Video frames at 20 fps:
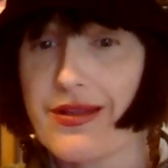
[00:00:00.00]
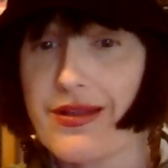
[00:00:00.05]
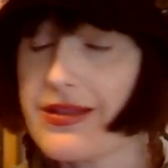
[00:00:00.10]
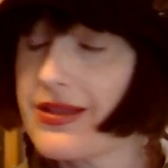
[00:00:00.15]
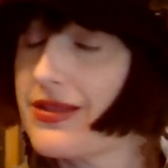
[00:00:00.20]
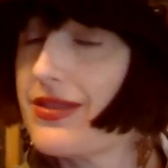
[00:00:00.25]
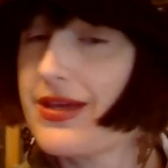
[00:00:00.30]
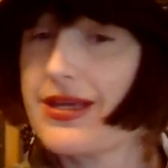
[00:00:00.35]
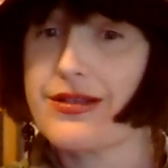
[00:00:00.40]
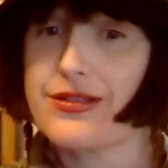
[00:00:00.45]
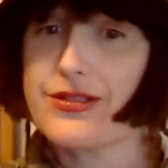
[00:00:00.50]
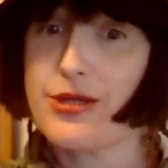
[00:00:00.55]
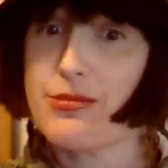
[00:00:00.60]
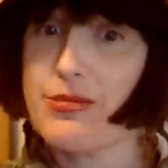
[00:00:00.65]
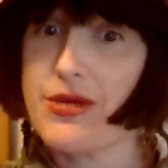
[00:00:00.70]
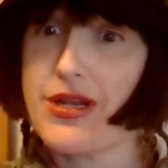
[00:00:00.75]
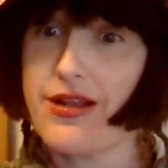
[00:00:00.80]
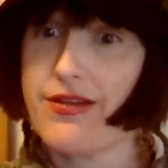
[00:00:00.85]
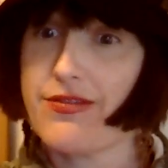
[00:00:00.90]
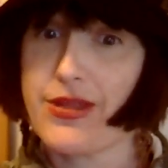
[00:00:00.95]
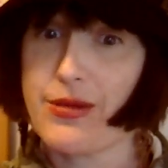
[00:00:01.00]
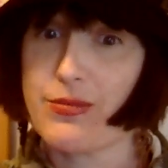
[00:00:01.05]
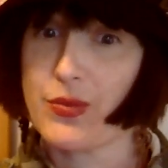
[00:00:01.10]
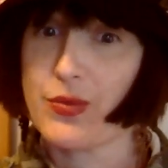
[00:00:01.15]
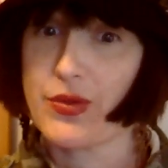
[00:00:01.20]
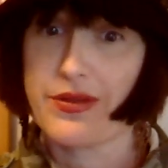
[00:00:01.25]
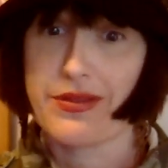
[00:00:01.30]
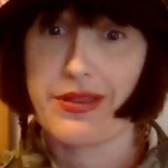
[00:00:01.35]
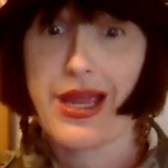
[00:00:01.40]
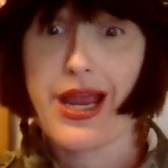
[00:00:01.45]
that so many of them
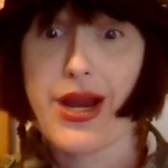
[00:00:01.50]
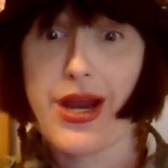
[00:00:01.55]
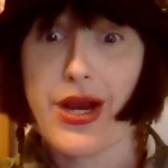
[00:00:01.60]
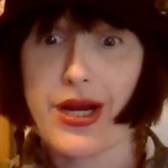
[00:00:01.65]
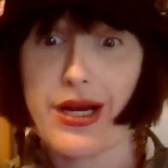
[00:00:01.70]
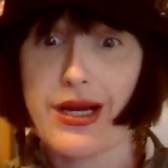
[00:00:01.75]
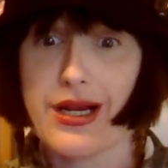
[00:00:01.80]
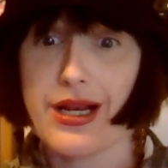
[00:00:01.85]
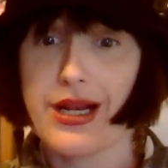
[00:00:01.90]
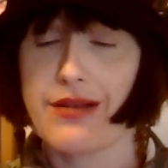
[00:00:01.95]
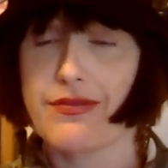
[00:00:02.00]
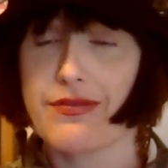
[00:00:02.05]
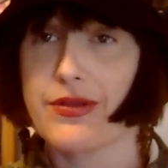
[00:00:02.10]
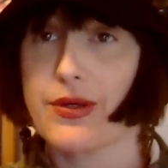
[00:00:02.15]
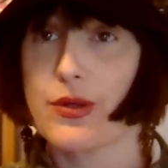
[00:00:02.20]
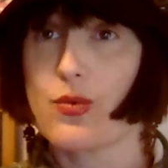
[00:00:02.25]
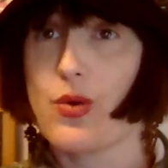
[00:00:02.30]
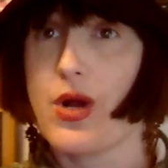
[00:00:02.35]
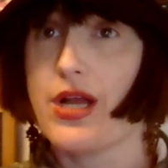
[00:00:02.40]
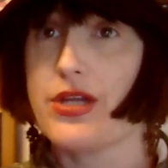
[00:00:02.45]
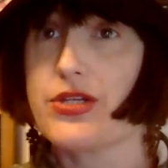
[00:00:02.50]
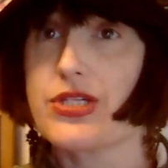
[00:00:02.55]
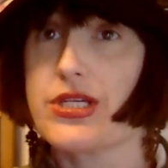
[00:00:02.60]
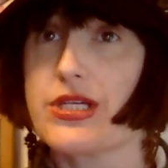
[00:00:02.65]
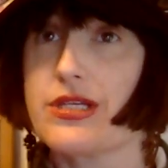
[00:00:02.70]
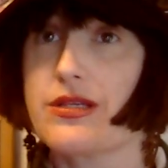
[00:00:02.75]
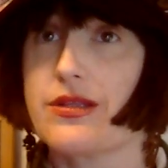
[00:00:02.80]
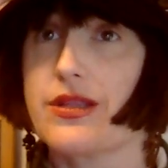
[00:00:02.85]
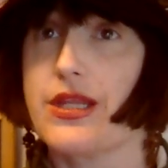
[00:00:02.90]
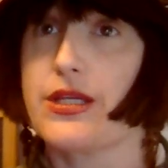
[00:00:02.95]
were there, and if they're
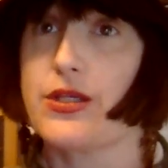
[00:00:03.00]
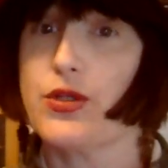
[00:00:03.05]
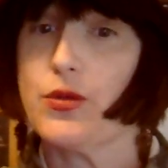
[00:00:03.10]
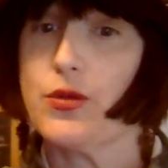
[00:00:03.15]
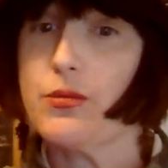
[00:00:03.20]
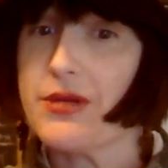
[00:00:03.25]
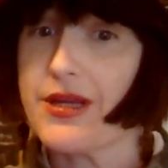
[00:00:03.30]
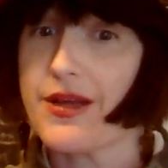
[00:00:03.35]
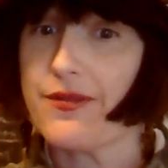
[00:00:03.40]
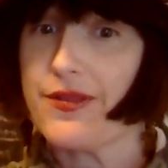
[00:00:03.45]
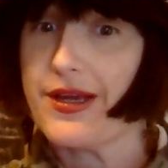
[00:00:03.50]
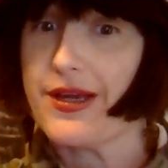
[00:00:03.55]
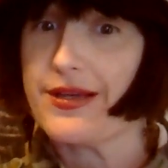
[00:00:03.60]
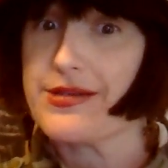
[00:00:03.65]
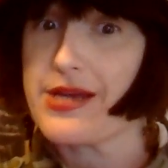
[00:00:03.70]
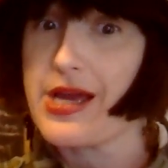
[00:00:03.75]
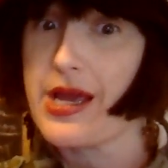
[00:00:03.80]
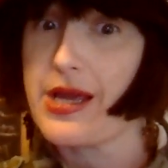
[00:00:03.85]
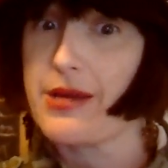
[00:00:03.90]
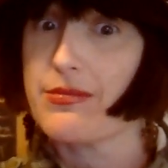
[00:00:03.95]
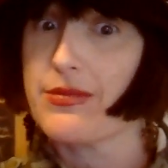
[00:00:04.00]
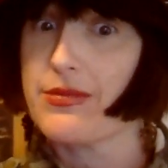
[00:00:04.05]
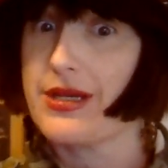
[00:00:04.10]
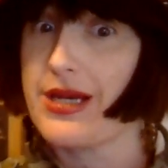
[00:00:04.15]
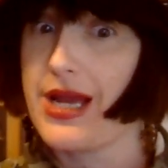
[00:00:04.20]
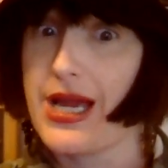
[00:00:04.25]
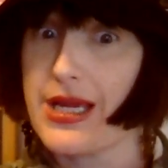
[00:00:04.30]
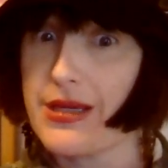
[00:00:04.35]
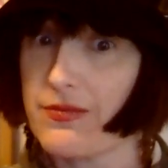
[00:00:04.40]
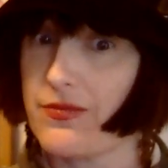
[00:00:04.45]
watching and they knew me at that time, then
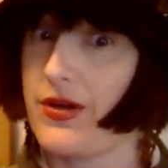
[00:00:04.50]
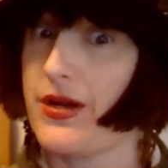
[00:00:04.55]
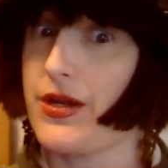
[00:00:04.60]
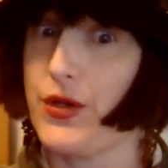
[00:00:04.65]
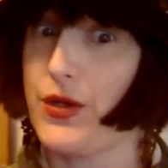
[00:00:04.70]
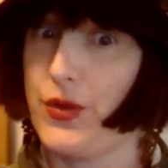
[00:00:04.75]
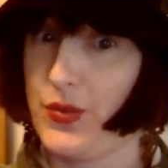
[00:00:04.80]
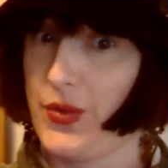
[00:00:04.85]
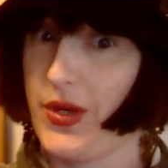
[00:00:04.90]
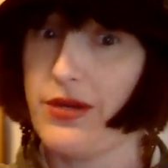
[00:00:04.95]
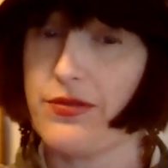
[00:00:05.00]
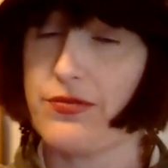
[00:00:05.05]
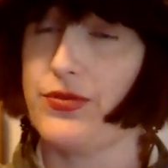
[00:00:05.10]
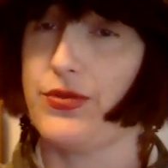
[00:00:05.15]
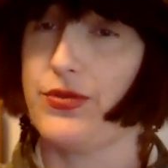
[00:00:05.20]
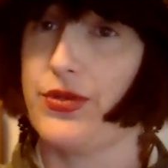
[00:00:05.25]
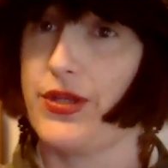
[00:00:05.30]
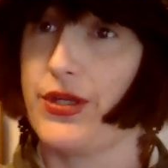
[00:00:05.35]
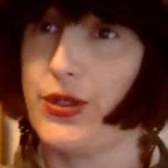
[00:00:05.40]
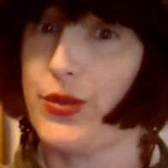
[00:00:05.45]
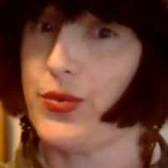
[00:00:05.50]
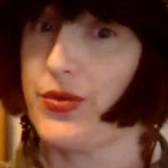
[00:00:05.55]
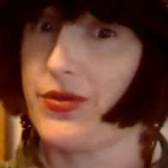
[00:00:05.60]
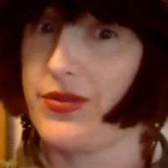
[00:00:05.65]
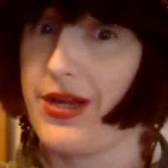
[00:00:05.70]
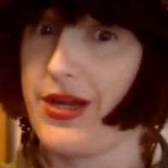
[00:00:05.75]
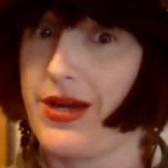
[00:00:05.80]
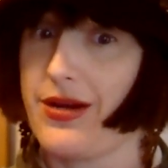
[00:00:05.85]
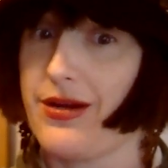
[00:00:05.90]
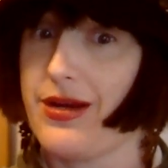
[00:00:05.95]
I am very grateful that you were
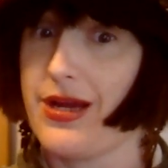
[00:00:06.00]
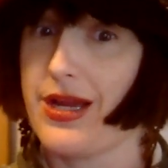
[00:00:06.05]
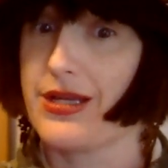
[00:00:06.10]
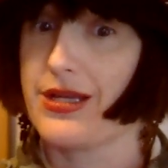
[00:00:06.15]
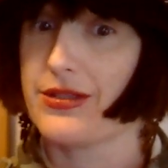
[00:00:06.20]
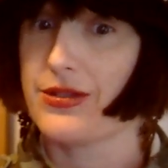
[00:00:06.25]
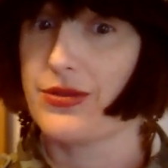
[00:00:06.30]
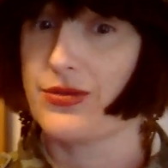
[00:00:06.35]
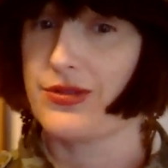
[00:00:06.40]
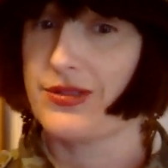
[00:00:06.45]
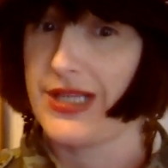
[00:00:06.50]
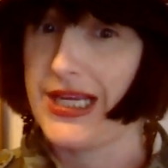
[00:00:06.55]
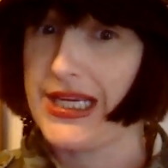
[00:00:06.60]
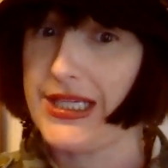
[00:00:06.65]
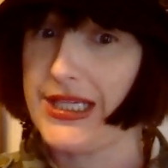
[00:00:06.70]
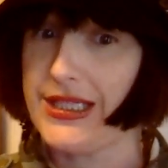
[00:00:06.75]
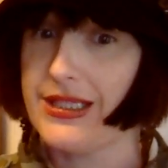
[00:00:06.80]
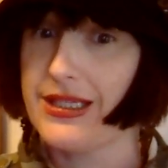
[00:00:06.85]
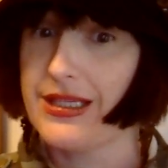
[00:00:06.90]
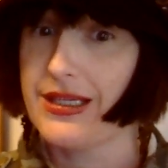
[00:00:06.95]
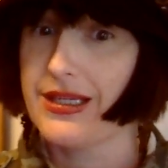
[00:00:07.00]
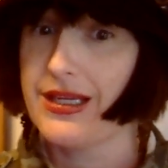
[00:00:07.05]
there and you stayed,